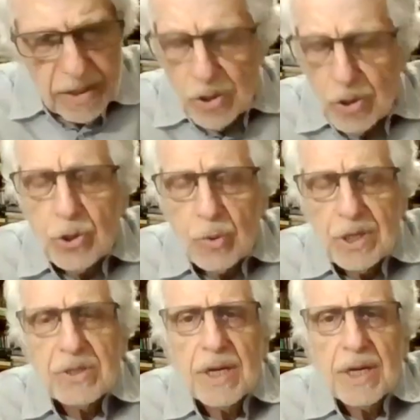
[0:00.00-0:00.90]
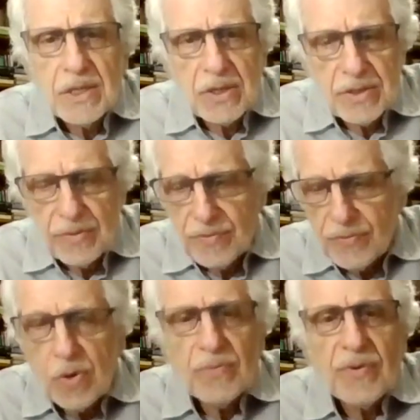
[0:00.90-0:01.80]
usually takes
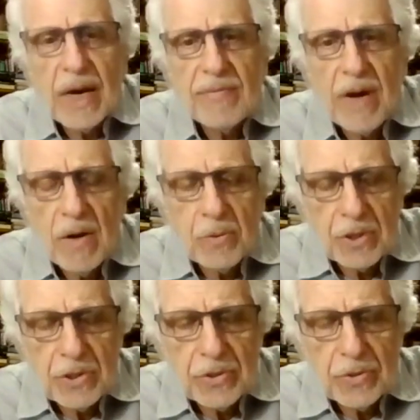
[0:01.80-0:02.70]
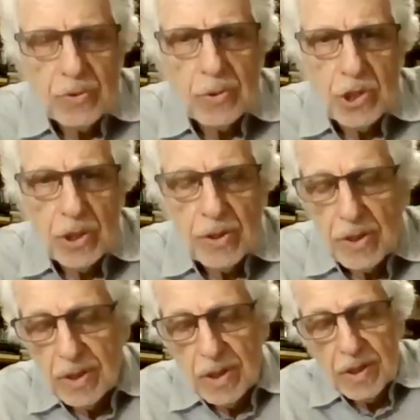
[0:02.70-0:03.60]
4 or 5 hours to do
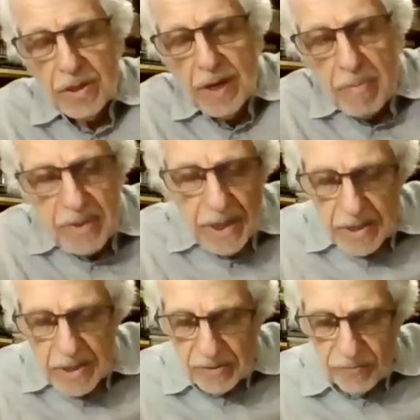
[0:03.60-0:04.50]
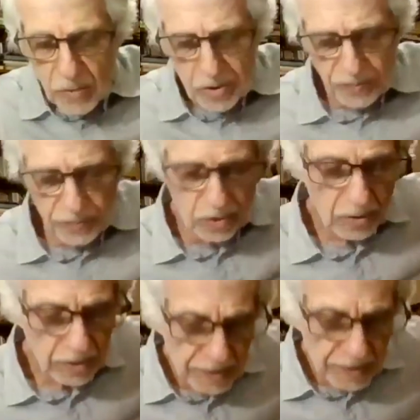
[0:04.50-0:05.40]
comprehensive work for
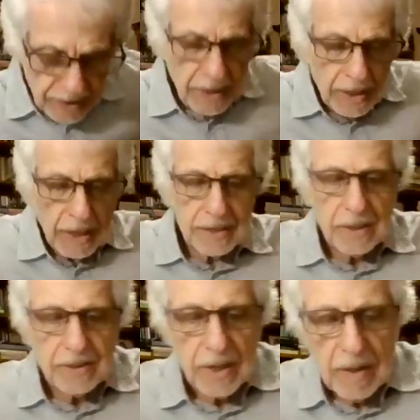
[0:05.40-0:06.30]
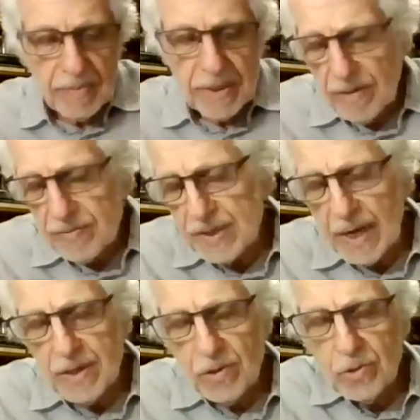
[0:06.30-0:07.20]
on the topic of
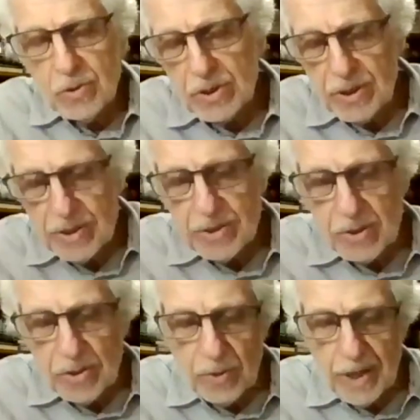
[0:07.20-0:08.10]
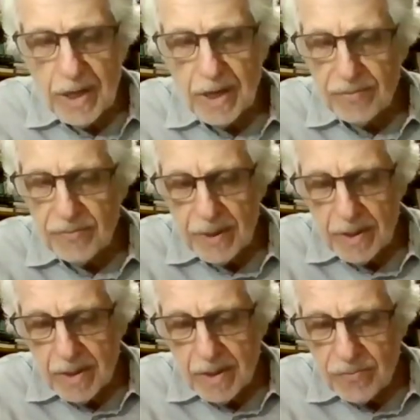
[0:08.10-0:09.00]
psychosis. So we have
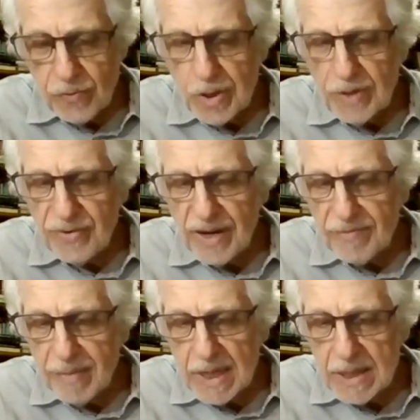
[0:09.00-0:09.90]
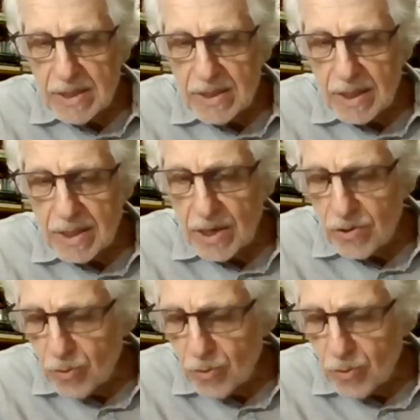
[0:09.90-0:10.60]
45 minutes and then